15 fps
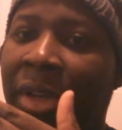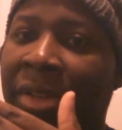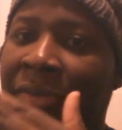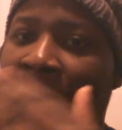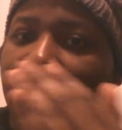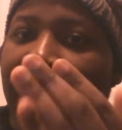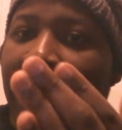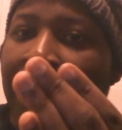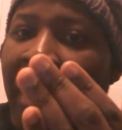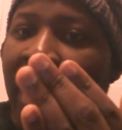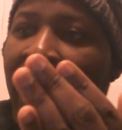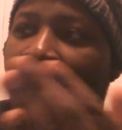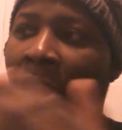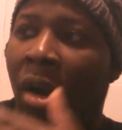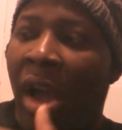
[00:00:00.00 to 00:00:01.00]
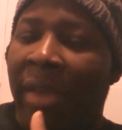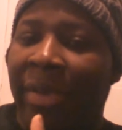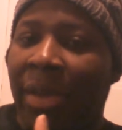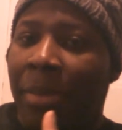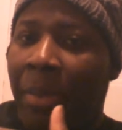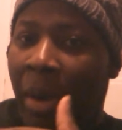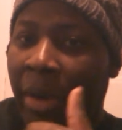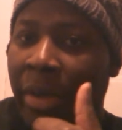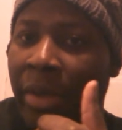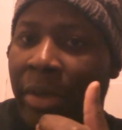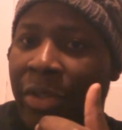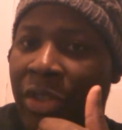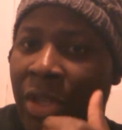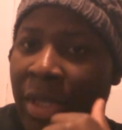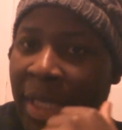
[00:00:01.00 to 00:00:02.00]
is very dependent on having a
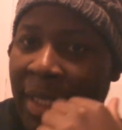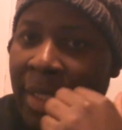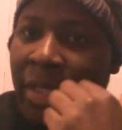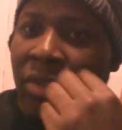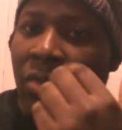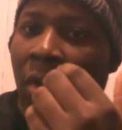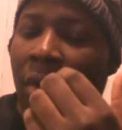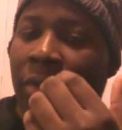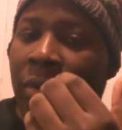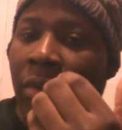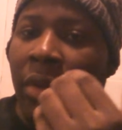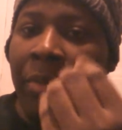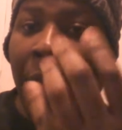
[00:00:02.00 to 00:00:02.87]
partner. She needs a strong, sturdy